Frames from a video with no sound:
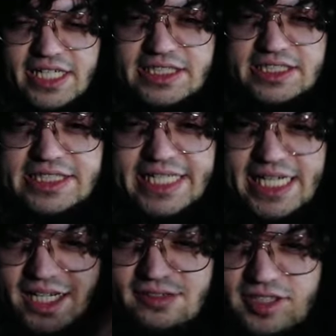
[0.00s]
the
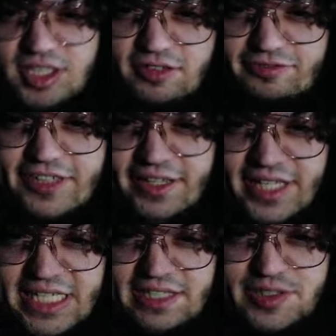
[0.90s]
Scarecrow
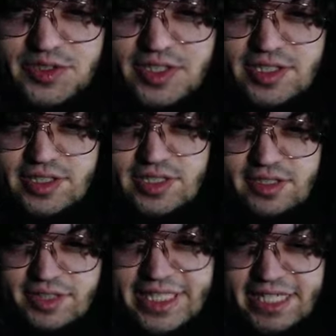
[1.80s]
fella
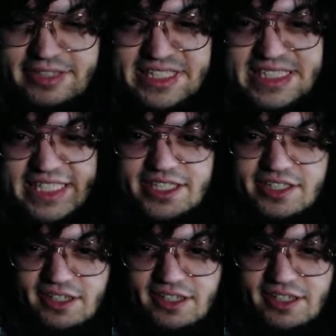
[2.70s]
that we see in